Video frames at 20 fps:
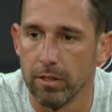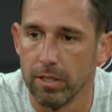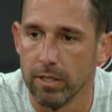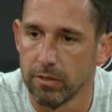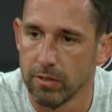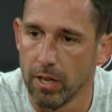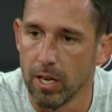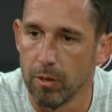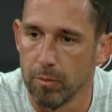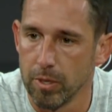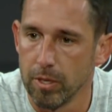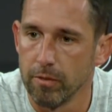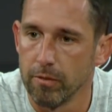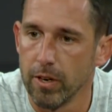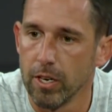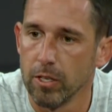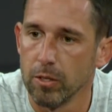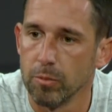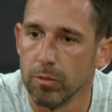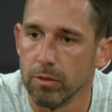and it's got to be
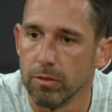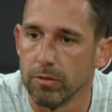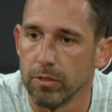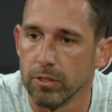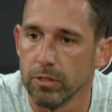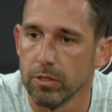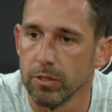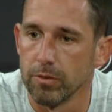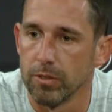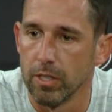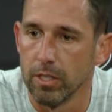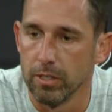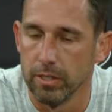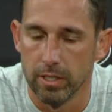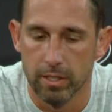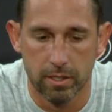available first of all.